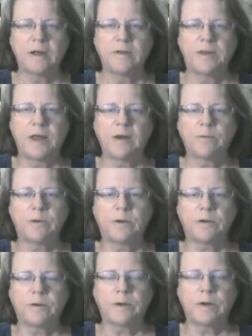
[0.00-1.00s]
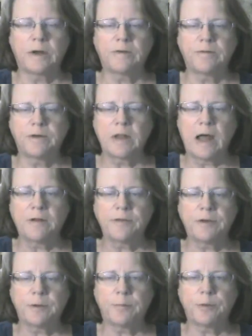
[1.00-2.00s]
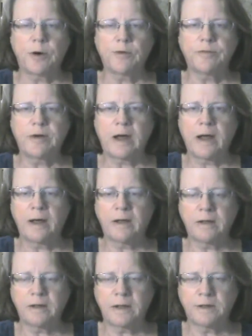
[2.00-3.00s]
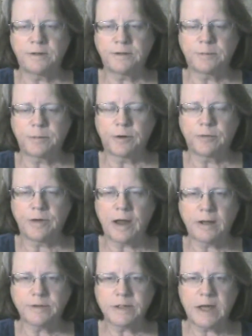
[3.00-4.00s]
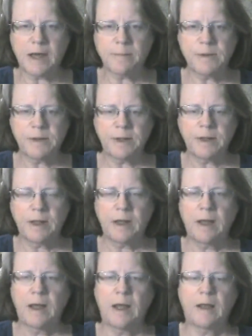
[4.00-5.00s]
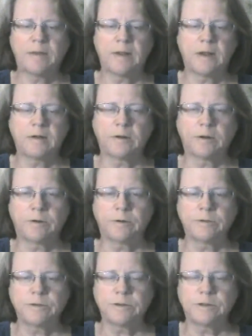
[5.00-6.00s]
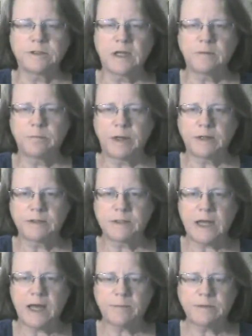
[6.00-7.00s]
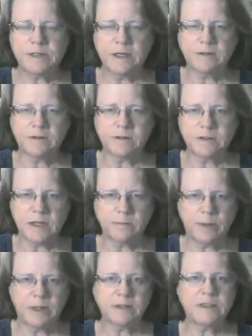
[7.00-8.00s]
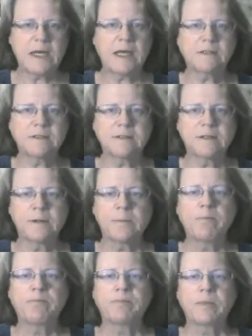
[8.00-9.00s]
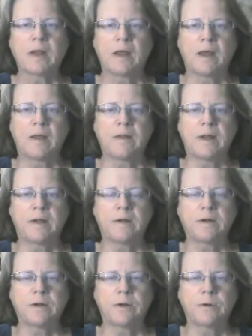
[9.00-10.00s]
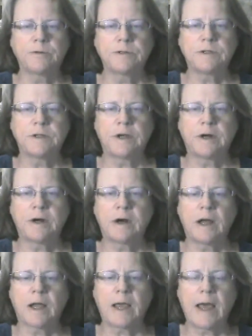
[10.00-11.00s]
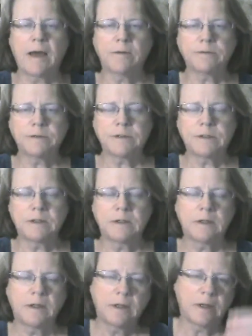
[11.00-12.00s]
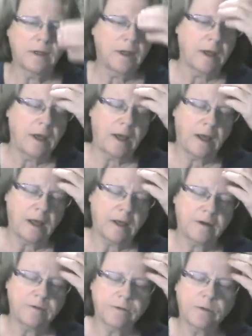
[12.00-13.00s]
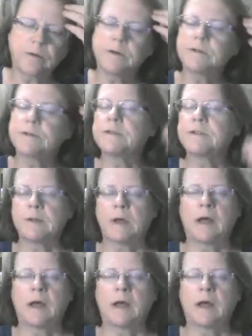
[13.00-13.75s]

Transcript: they will fill out their profile under the Profile tab, and then go to the Send Button tab and take their Send Button test, and then go to their account. And of course,